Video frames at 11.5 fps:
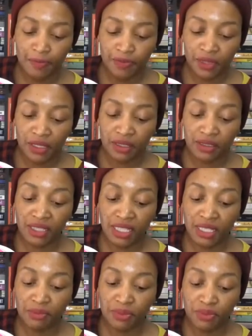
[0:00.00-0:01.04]
Deep
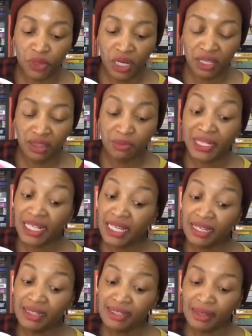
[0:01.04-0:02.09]
breath,
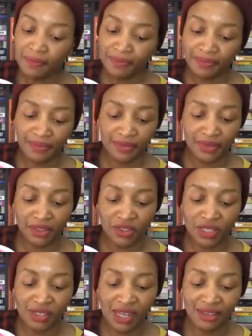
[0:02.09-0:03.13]
please. She
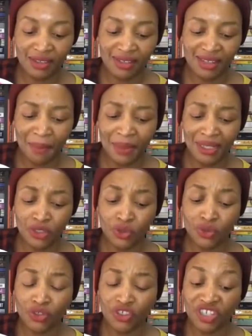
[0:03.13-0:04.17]
said this a bit too
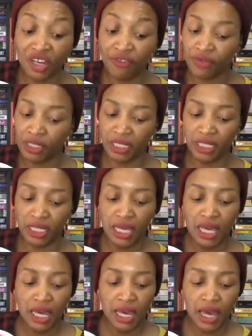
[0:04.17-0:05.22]
cheerfully
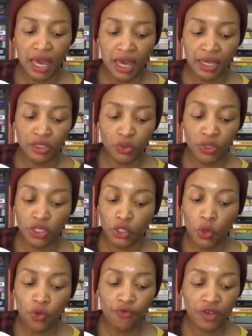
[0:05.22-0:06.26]
and with no
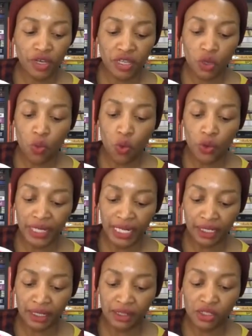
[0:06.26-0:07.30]
further warning
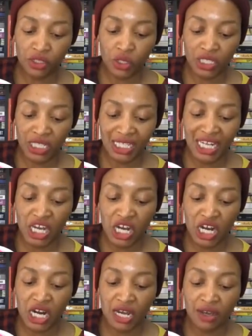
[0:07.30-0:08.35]
inserted
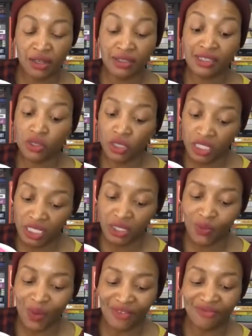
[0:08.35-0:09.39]

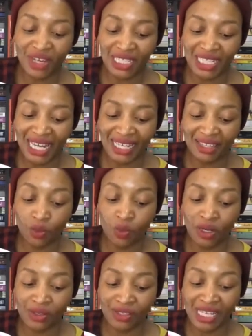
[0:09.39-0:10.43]
what felt like the
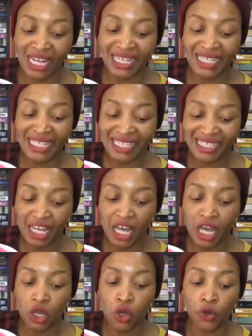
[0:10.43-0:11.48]
world's least
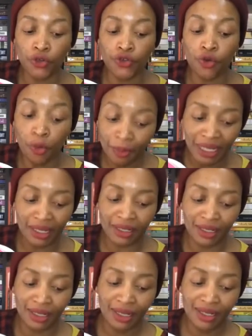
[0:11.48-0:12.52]
ergonomic
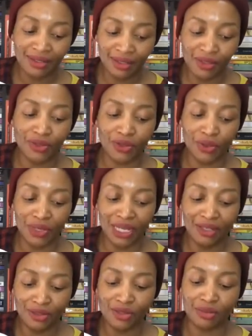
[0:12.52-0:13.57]
dildo
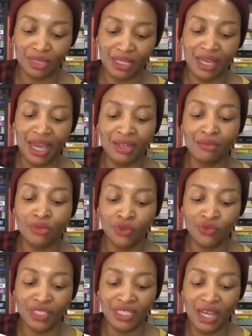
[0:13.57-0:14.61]
into me and moved
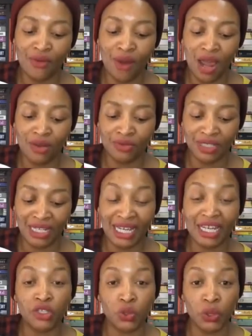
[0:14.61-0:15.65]
it around like a
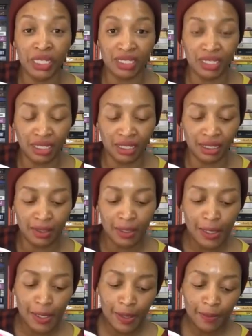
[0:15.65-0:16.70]
joystick.
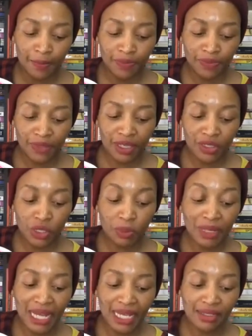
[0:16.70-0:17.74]
She
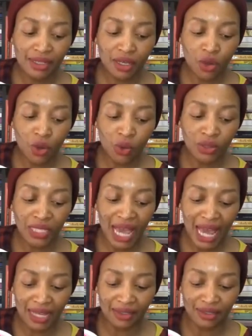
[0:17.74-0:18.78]
placed a cold
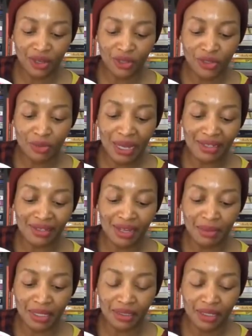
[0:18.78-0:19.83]
hand onto my
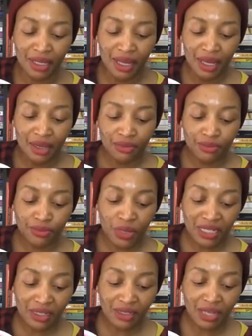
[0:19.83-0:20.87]
stomach,
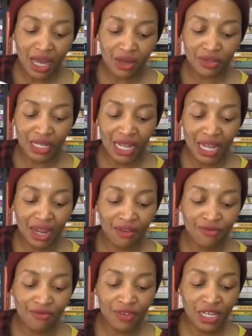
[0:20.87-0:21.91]
pressing down
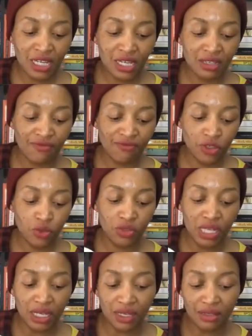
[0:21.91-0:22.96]
every few
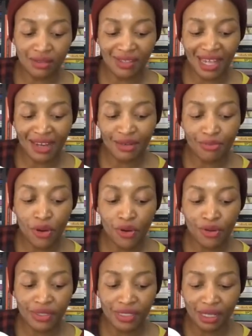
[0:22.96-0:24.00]
seconds and
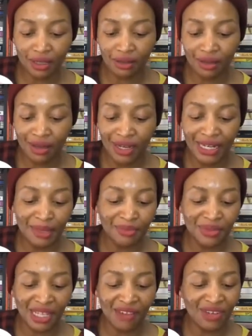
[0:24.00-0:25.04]
pursing her lips
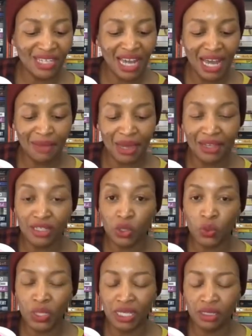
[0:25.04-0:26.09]
every time I
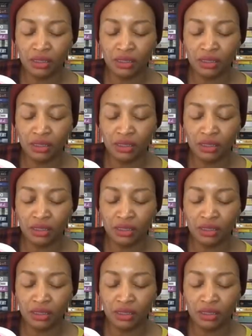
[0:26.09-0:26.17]
squealed.